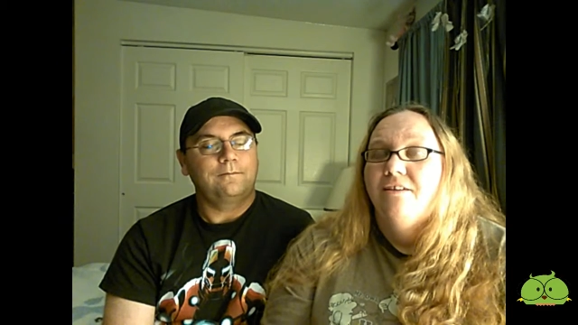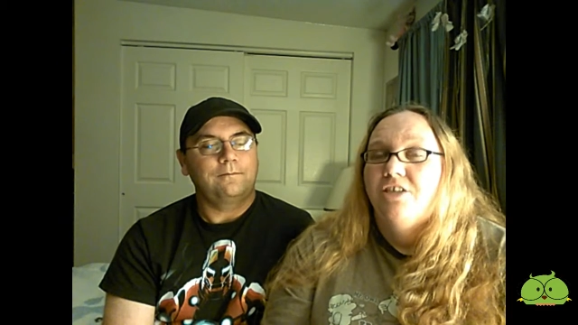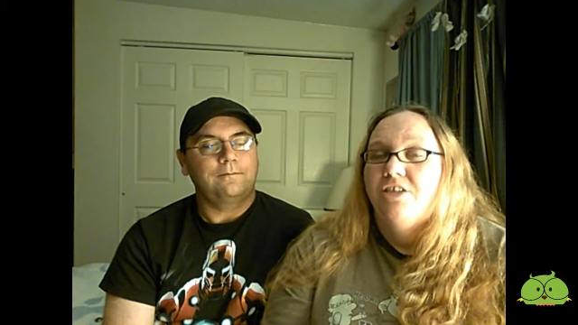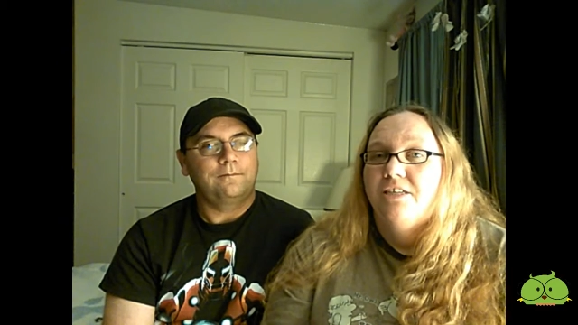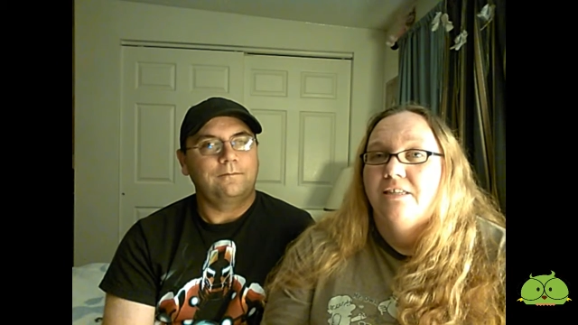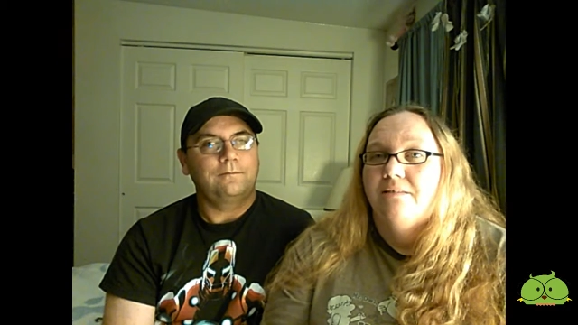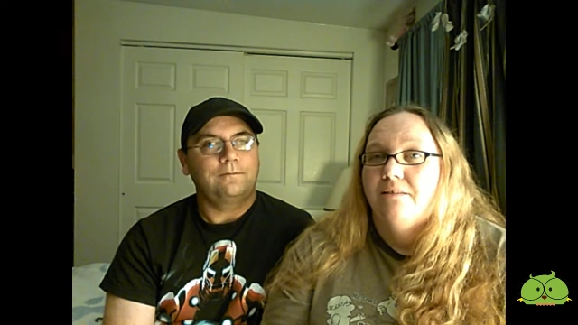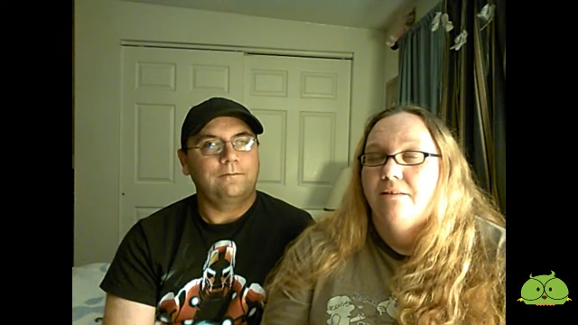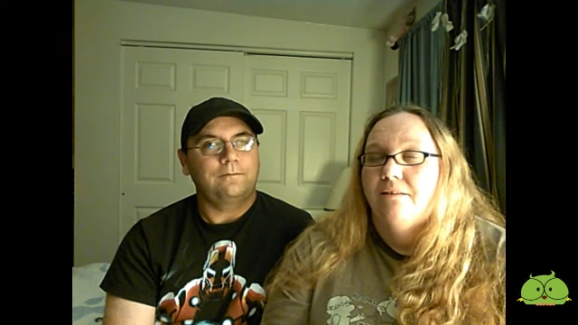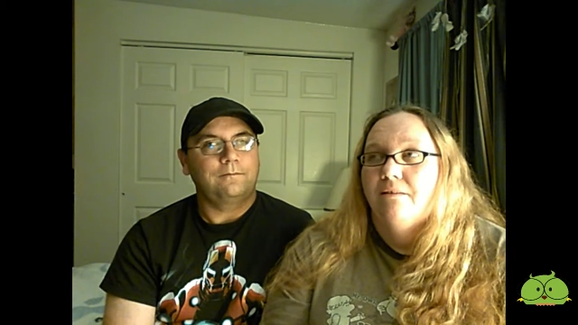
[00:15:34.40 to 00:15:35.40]
Speaker 1: She's
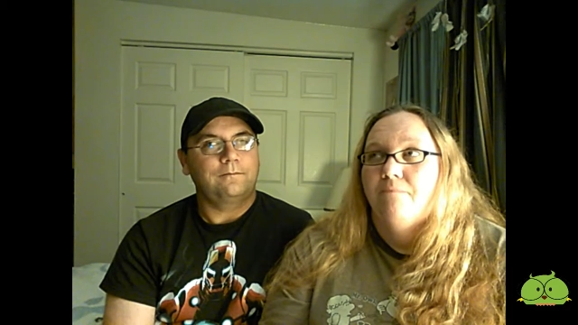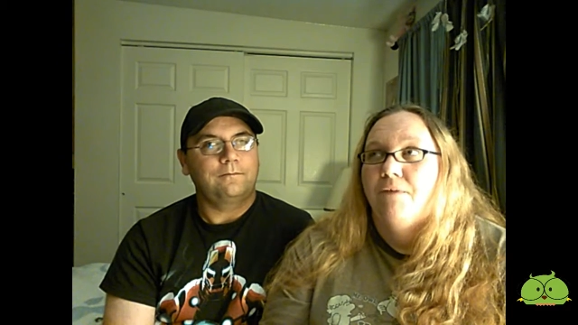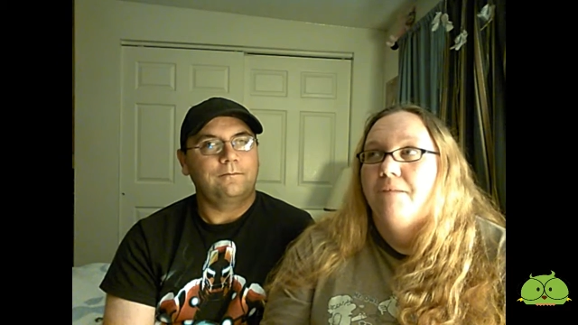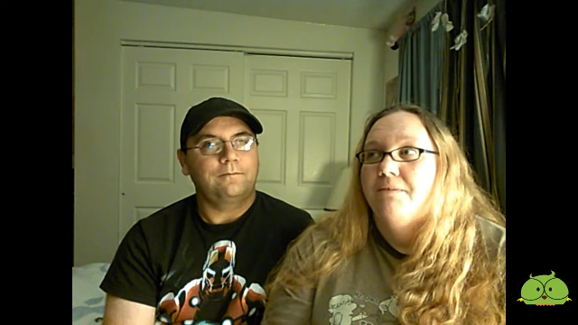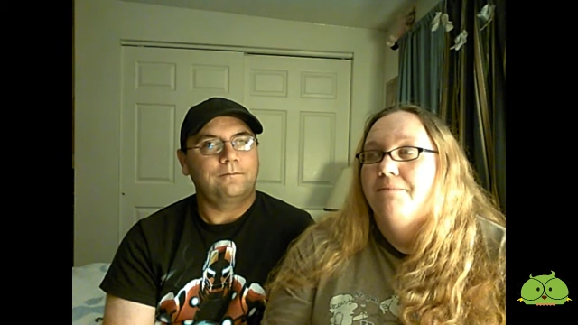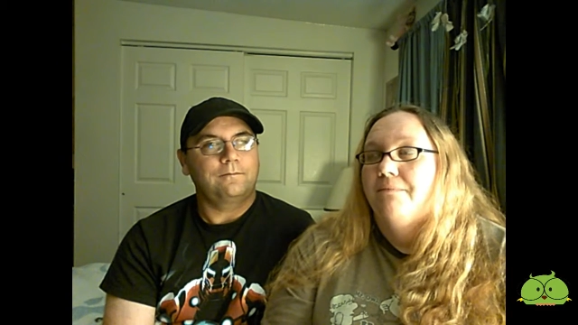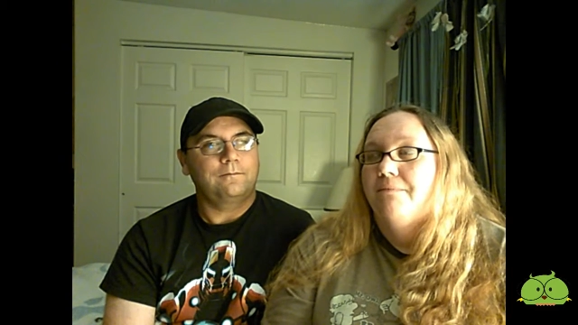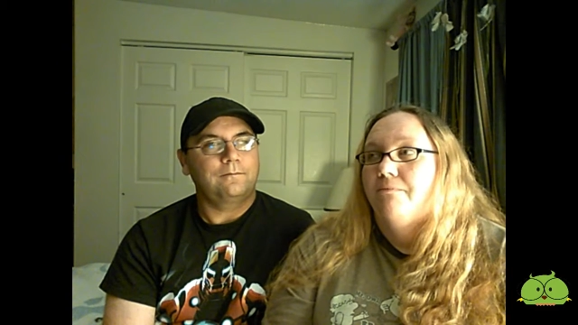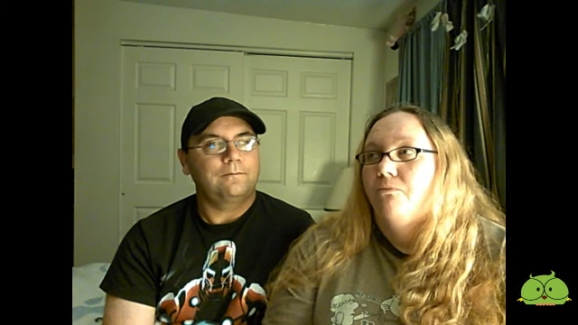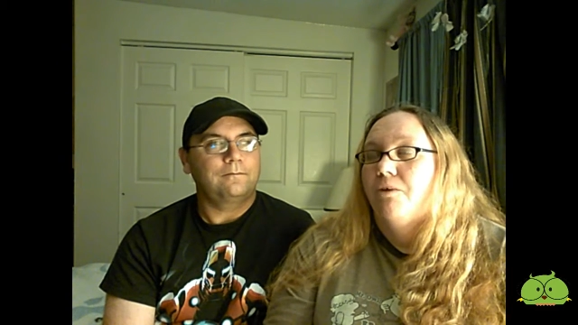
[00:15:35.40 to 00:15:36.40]
probably
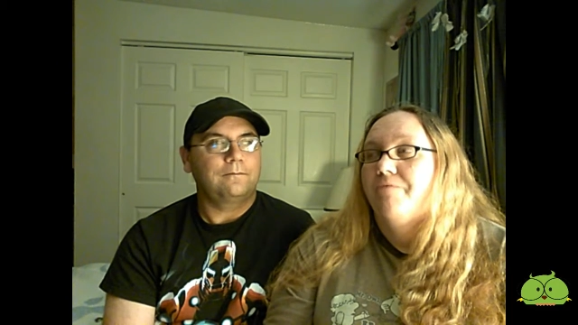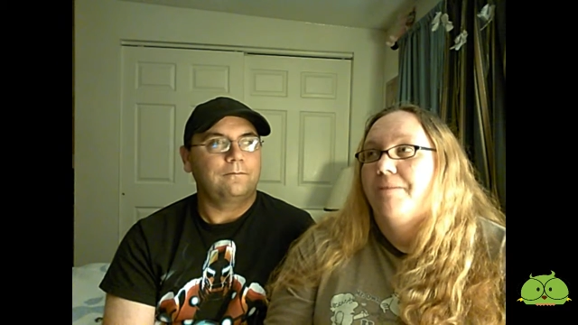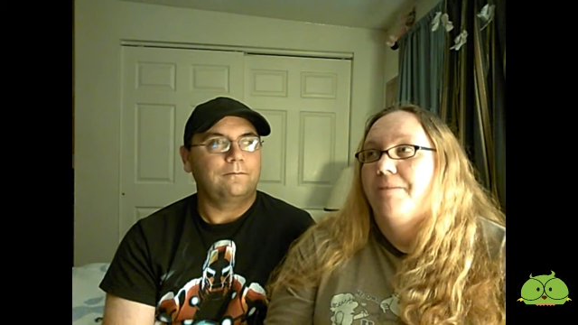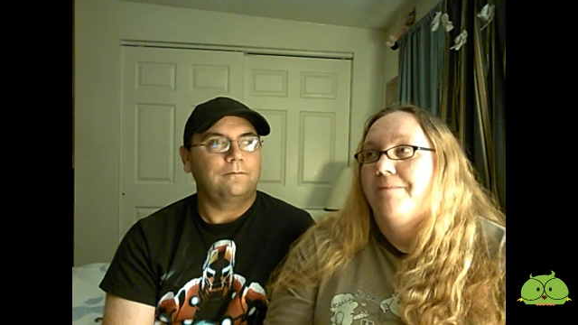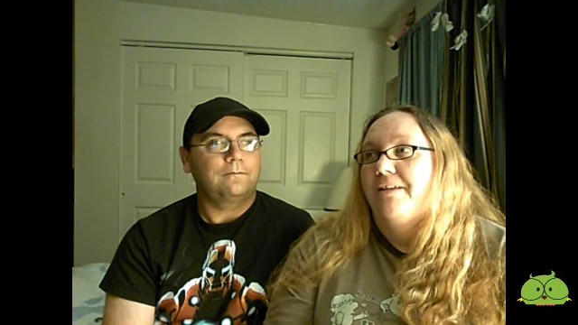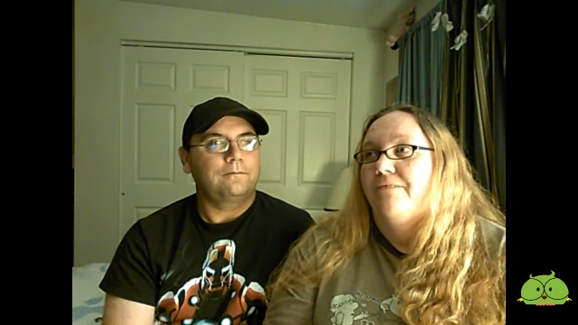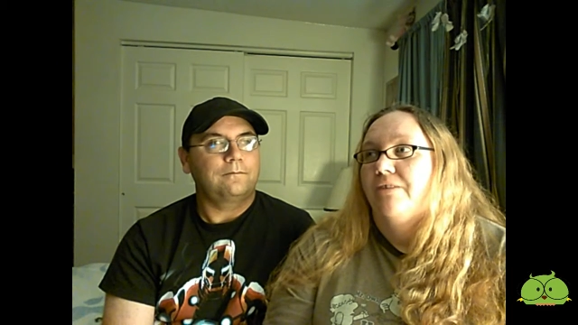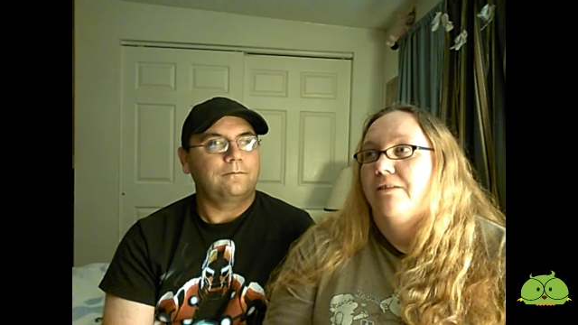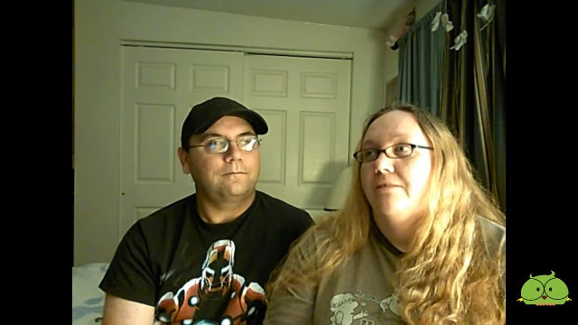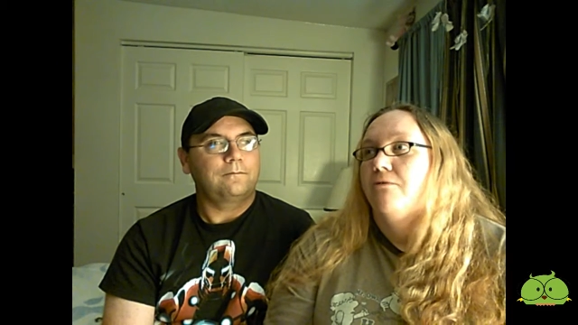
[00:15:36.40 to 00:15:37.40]
one of my best
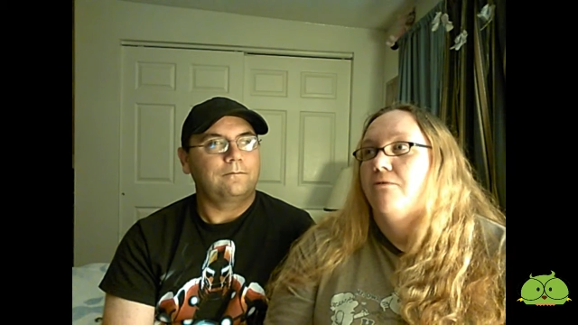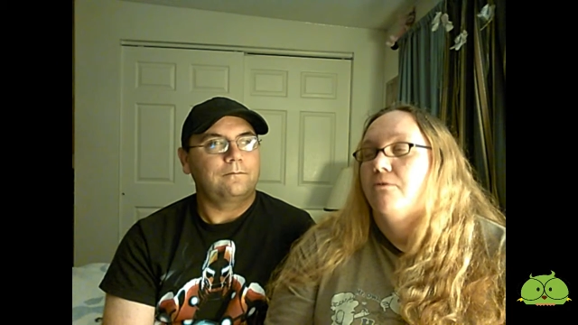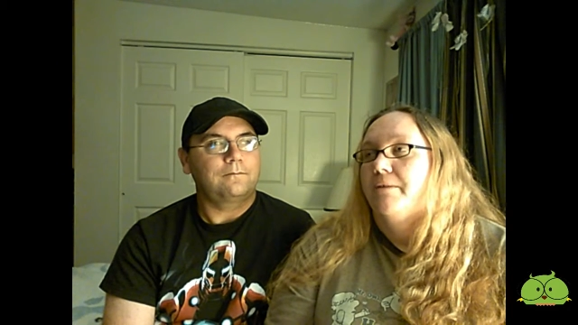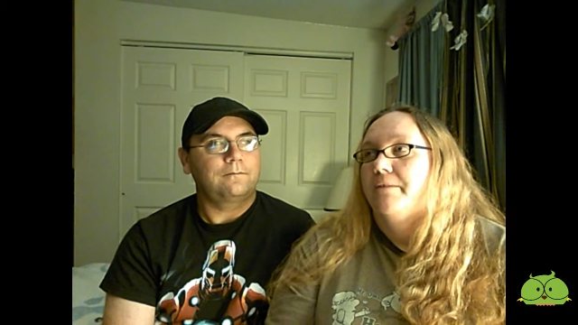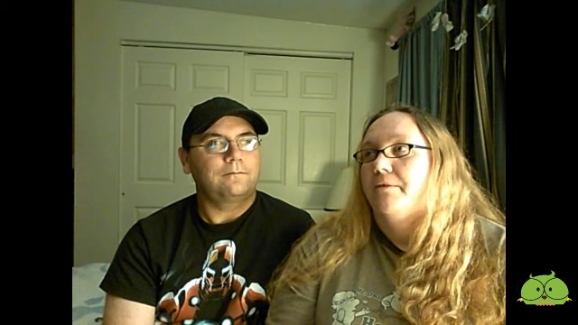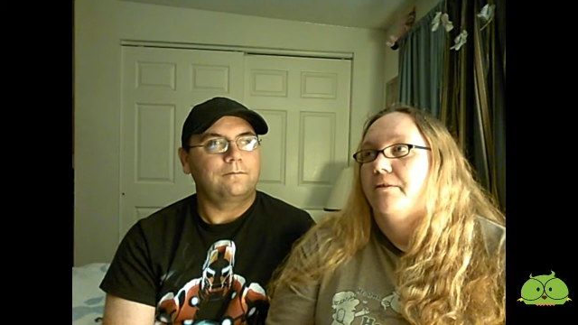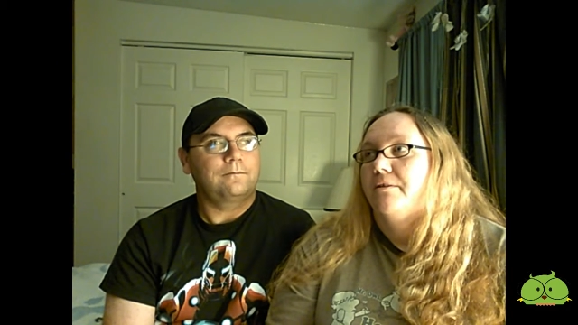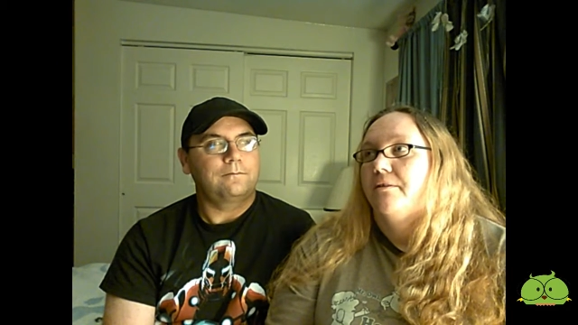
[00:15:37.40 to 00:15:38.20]
friends in the whole wide world